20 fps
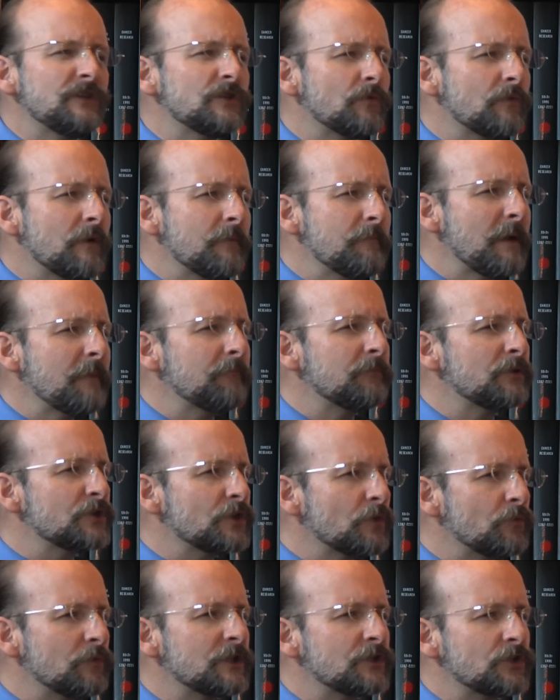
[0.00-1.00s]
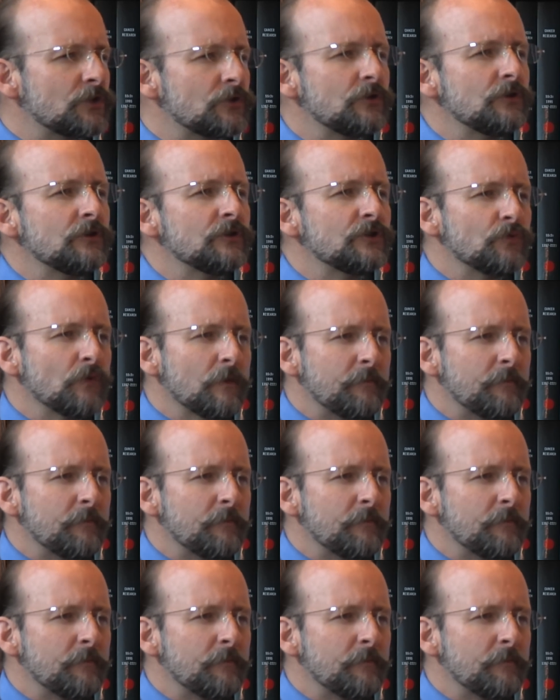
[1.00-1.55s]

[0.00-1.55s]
to remember to return to a